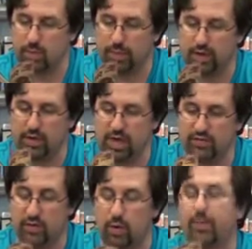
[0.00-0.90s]
Peter
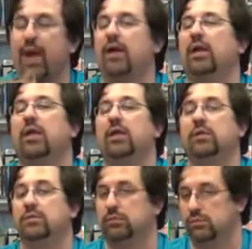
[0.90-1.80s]
David, who apparently
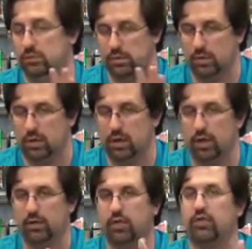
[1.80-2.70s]

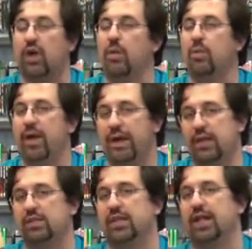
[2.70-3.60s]
is a humble man and
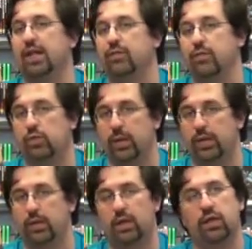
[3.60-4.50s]
doesn't like it if you
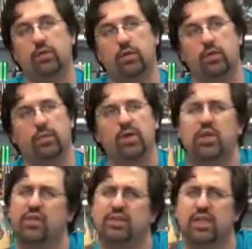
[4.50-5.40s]
tweet that he's, you know, Peter
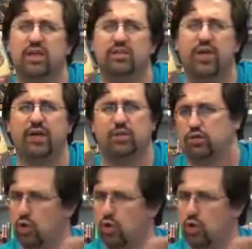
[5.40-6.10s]
David's X Factor.